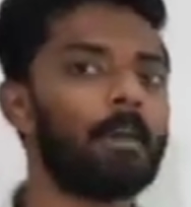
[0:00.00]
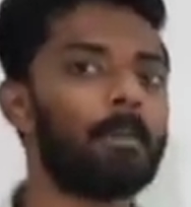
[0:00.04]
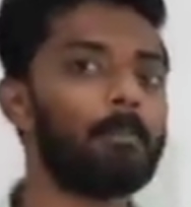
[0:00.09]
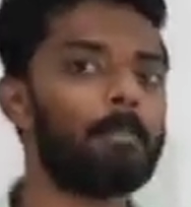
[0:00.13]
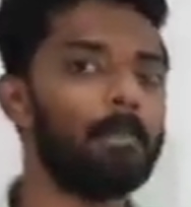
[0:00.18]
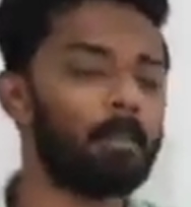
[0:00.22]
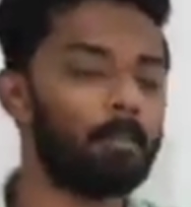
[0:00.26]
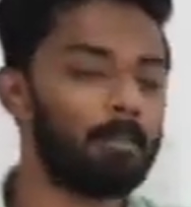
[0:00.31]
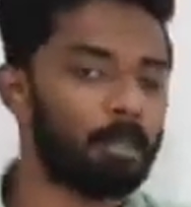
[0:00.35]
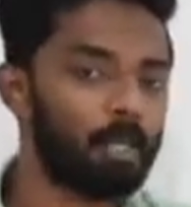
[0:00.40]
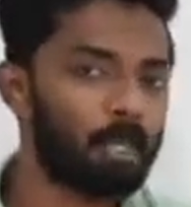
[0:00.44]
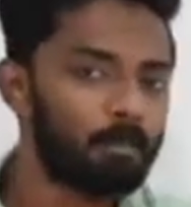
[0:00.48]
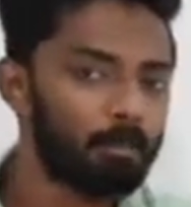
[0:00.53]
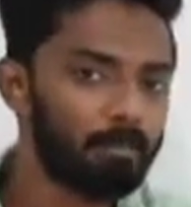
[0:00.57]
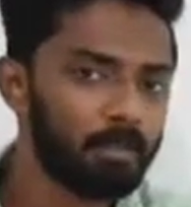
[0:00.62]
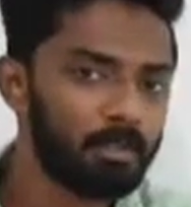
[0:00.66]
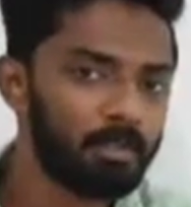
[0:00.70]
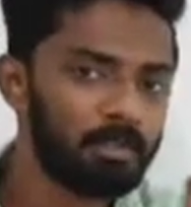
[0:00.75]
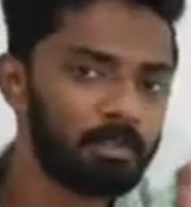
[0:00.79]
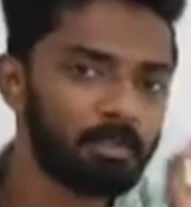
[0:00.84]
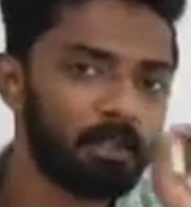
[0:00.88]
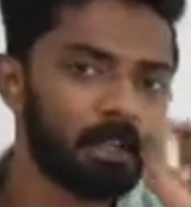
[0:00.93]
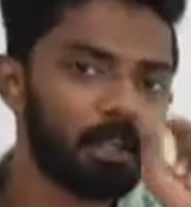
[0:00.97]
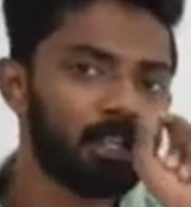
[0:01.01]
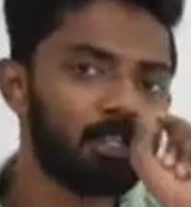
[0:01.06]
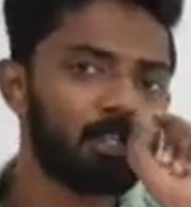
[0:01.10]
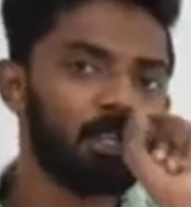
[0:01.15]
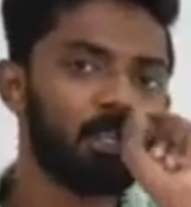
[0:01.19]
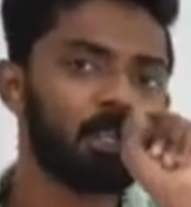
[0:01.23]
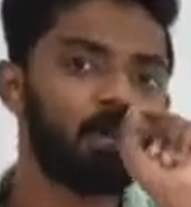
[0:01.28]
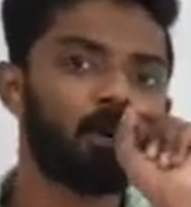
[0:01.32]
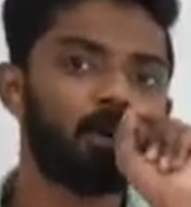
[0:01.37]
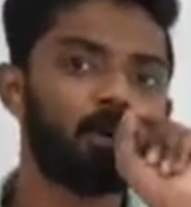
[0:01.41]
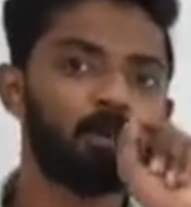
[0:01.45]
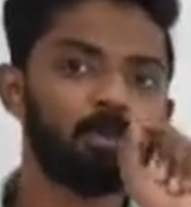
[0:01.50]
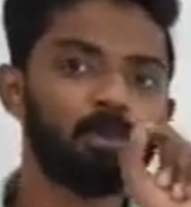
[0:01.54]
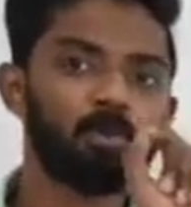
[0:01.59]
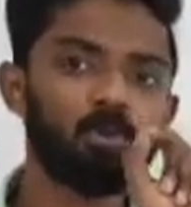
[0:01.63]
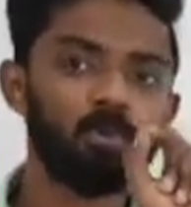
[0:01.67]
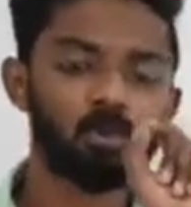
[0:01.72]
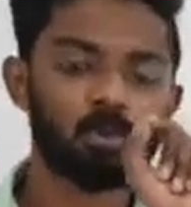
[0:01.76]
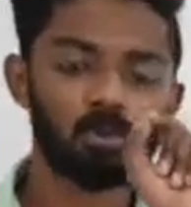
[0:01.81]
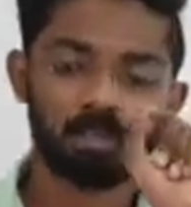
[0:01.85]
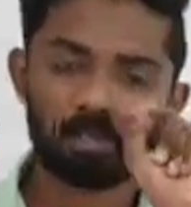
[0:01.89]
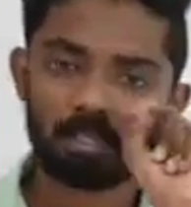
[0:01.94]
The purpose is in order
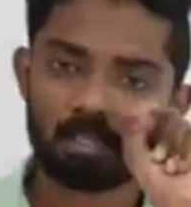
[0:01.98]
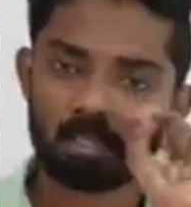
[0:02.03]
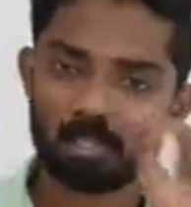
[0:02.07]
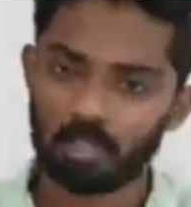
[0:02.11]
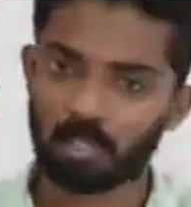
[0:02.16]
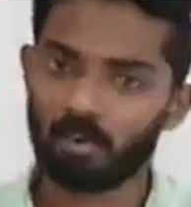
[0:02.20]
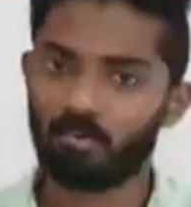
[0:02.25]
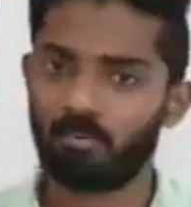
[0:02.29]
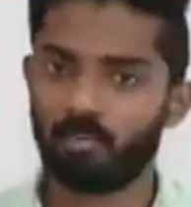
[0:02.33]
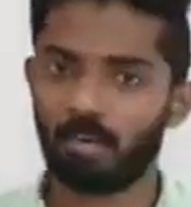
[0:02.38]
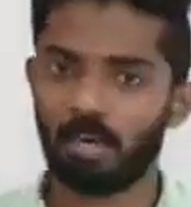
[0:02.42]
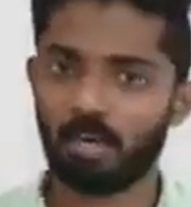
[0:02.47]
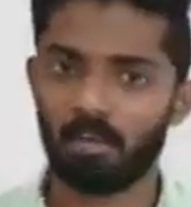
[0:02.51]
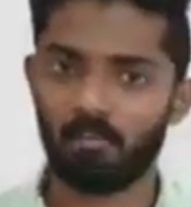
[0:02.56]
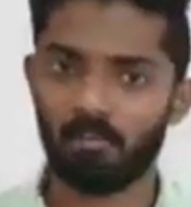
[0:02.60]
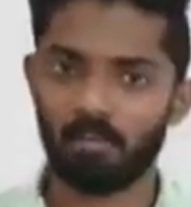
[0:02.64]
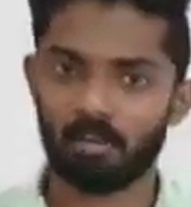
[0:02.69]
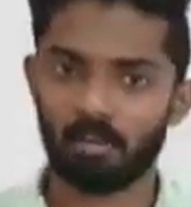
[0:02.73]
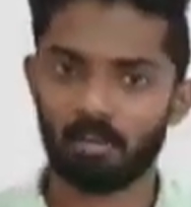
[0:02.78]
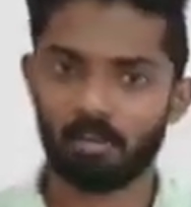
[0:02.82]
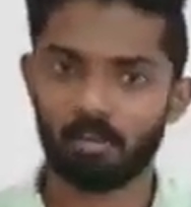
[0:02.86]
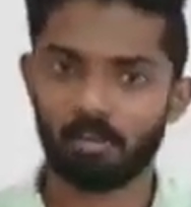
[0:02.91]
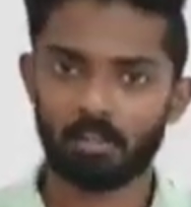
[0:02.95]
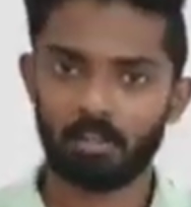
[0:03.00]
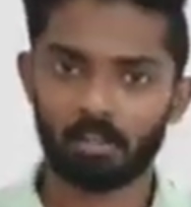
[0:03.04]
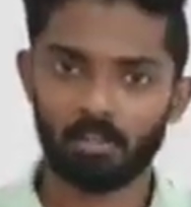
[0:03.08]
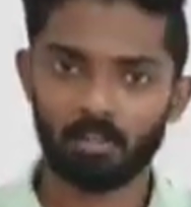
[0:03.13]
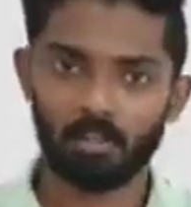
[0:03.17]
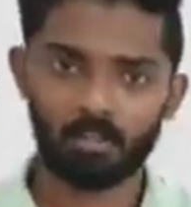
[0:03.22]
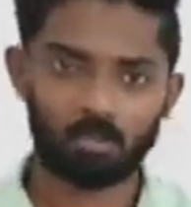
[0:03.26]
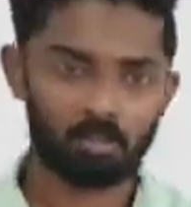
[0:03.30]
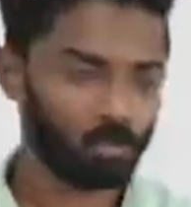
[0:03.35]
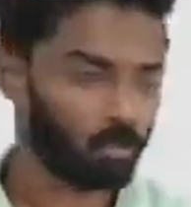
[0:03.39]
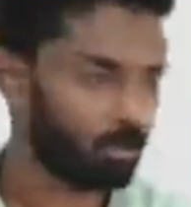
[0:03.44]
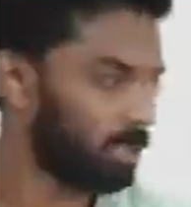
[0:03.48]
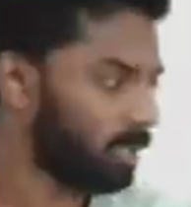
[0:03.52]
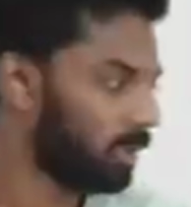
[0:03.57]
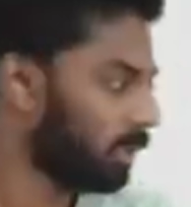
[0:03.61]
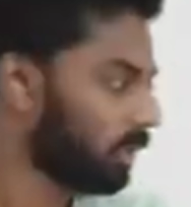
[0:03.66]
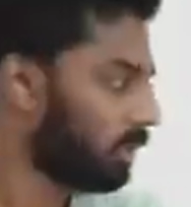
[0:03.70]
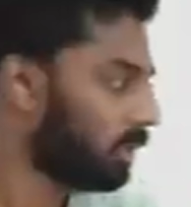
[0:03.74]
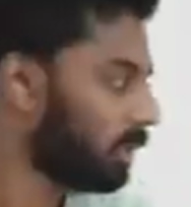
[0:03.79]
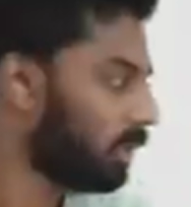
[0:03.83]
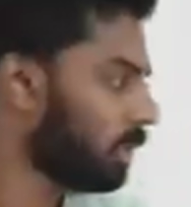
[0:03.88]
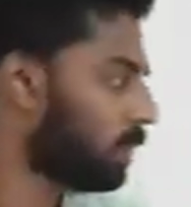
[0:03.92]
to survive. So
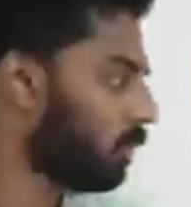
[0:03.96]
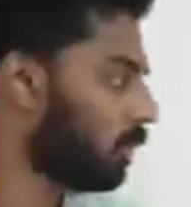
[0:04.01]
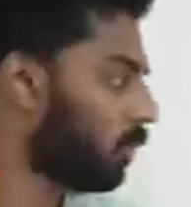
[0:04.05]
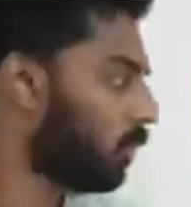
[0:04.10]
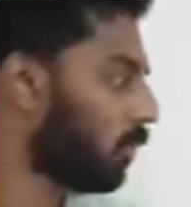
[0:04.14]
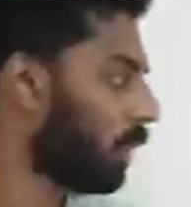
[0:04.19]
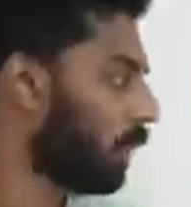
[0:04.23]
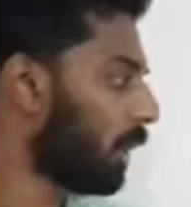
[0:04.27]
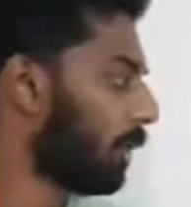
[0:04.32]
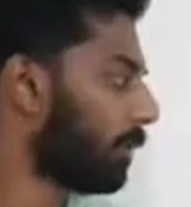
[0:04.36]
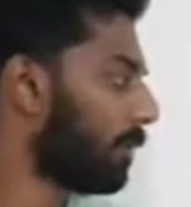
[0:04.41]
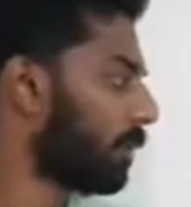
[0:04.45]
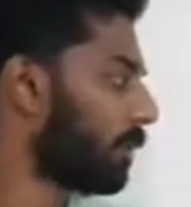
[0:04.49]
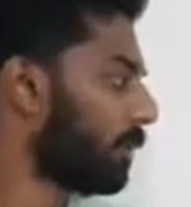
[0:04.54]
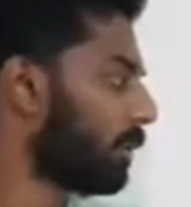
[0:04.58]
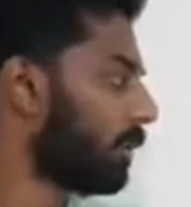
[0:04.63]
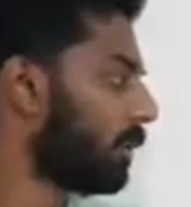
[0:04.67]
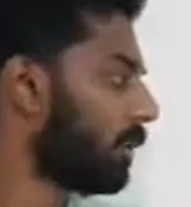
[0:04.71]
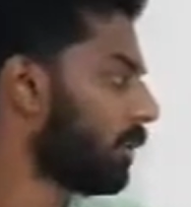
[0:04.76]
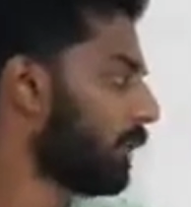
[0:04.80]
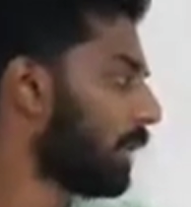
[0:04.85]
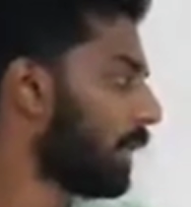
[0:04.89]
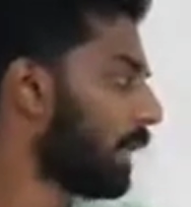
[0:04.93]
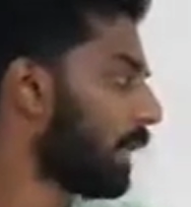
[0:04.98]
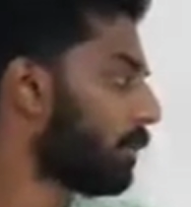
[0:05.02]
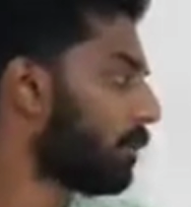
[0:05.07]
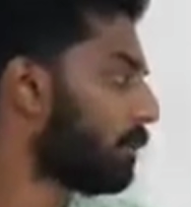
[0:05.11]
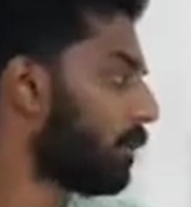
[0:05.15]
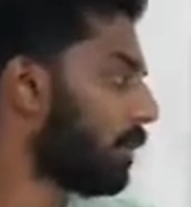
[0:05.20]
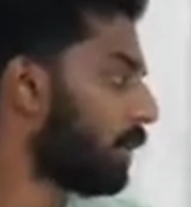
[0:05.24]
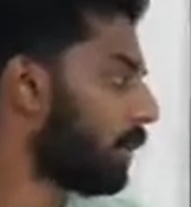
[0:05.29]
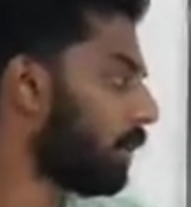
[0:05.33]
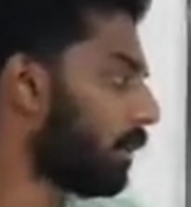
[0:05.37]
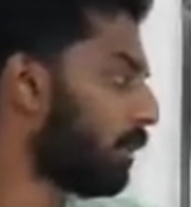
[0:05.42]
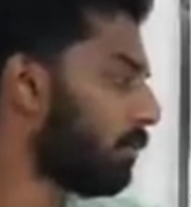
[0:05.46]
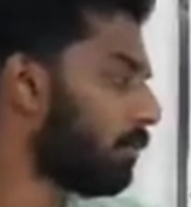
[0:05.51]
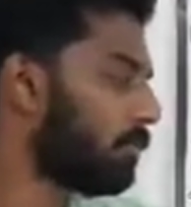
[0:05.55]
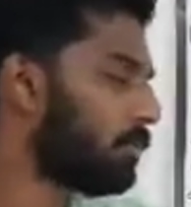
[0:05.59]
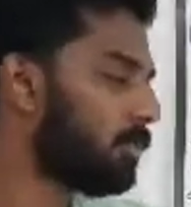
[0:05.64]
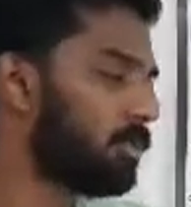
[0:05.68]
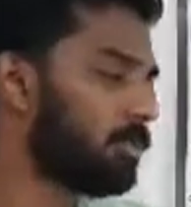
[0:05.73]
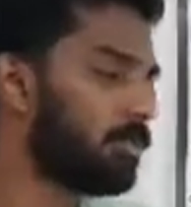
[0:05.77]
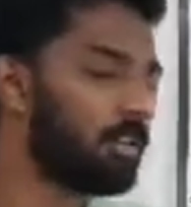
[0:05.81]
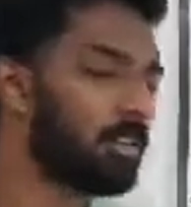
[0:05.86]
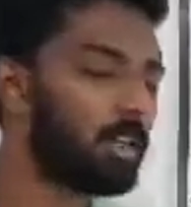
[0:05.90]
here what happened? It
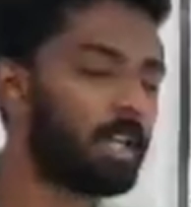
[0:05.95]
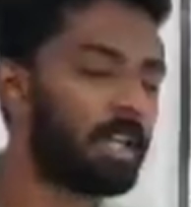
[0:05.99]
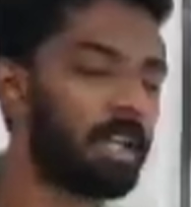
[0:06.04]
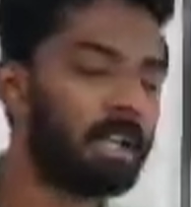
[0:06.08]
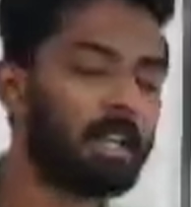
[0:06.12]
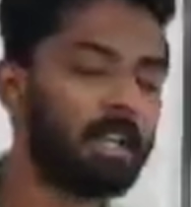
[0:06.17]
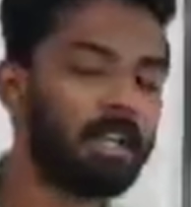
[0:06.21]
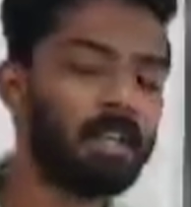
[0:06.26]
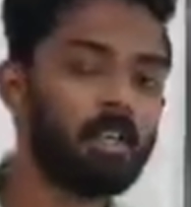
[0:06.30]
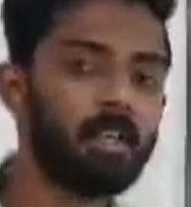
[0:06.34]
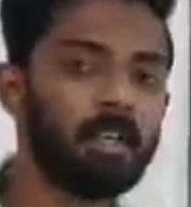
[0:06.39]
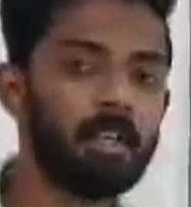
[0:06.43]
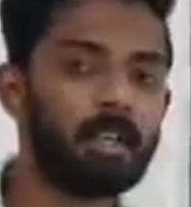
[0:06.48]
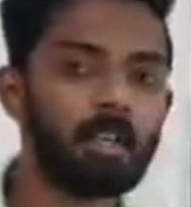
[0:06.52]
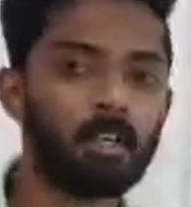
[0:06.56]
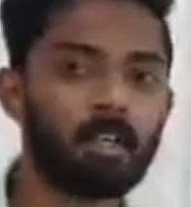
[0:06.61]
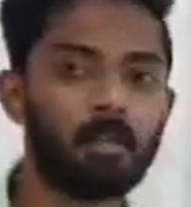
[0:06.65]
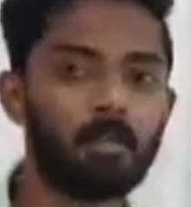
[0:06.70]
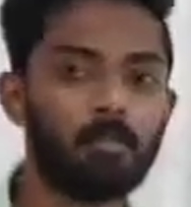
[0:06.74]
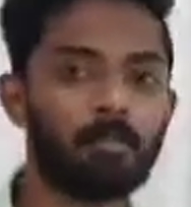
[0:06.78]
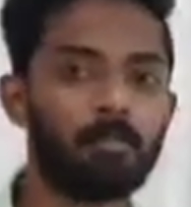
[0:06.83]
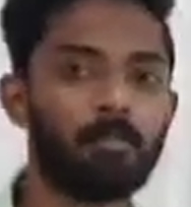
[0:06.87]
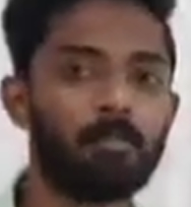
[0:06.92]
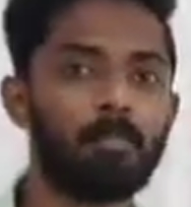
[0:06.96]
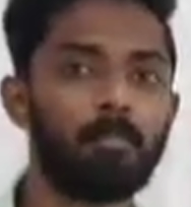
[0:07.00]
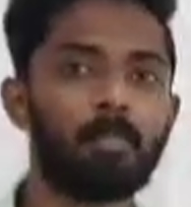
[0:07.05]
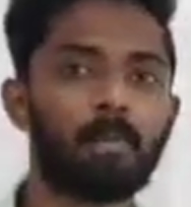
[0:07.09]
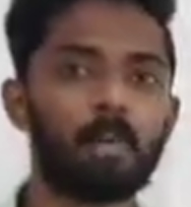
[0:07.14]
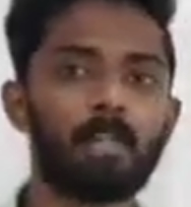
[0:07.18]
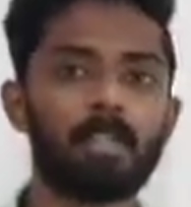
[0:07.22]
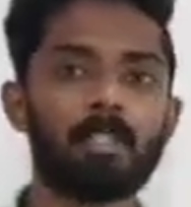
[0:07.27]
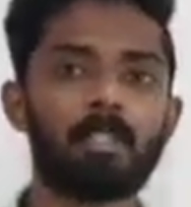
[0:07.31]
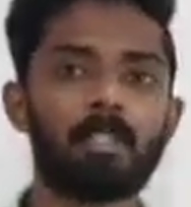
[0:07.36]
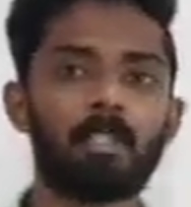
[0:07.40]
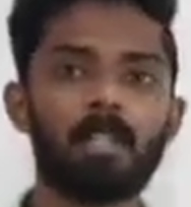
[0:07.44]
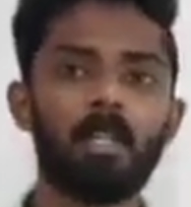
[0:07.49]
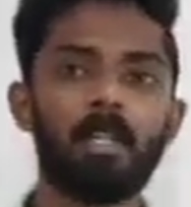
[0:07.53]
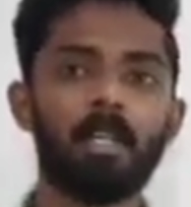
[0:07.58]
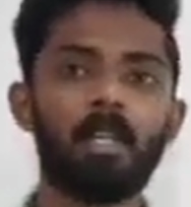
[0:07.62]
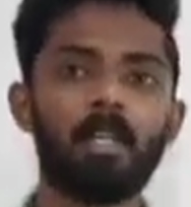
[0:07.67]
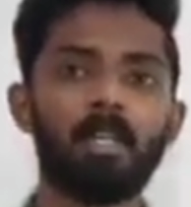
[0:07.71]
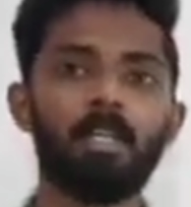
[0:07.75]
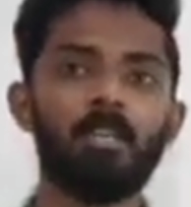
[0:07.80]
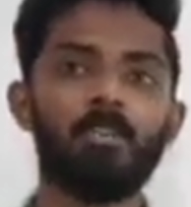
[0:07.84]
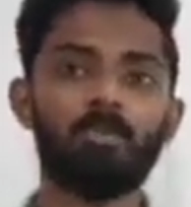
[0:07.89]
becomes in the
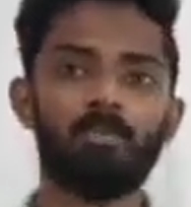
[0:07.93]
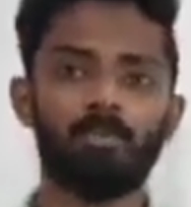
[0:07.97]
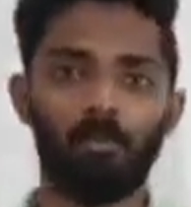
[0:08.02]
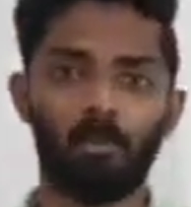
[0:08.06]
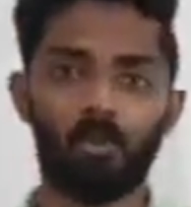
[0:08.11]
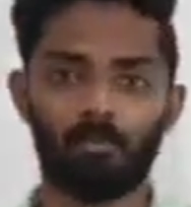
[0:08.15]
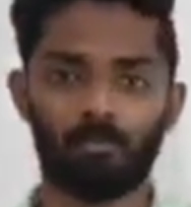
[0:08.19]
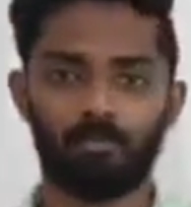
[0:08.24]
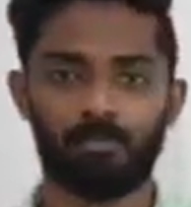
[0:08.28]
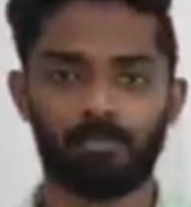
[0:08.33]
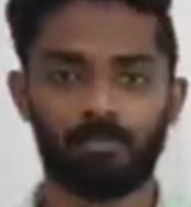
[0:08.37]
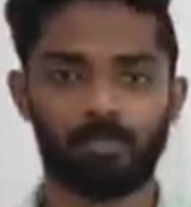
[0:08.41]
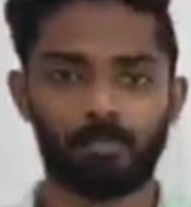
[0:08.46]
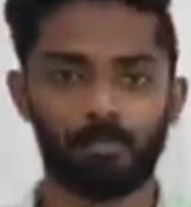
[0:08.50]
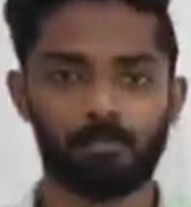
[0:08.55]
present form.